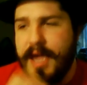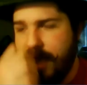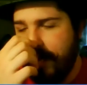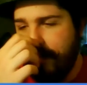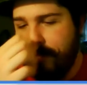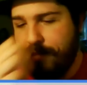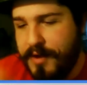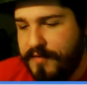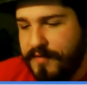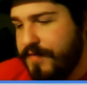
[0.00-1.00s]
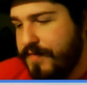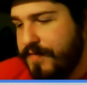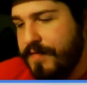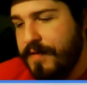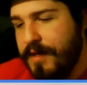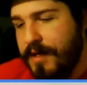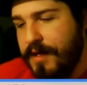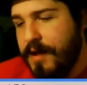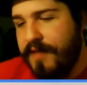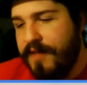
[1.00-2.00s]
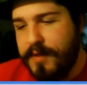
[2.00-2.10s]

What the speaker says: game purchase. I've been